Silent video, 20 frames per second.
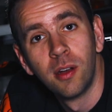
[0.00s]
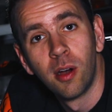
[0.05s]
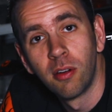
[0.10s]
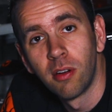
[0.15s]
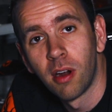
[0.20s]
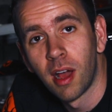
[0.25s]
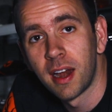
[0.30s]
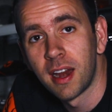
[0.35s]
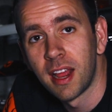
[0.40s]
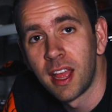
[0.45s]

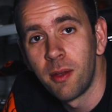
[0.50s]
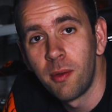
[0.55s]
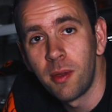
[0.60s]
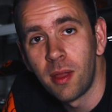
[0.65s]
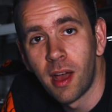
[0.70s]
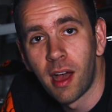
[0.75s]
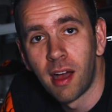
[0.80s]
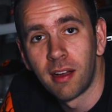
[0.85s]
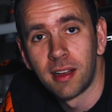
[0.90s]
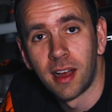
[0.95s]
All right, here
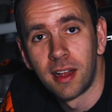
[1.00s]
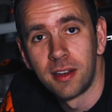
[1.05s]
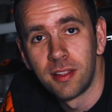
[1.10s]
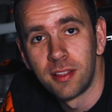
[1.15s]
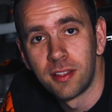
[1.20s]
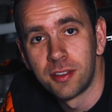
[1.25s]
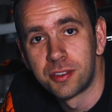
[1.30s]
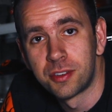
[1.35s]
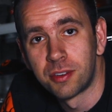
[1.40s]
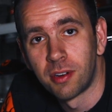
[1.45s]
we are
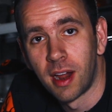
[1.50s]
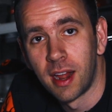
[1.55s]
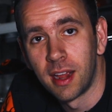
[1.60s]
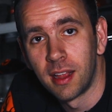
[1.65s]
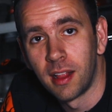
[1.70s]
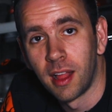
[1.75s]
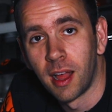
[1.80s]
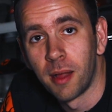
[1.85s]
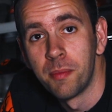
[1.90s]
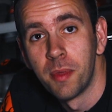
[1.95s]
under the
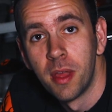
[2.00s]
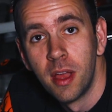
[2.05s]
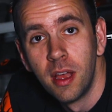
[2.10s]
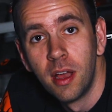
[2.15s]
trailer.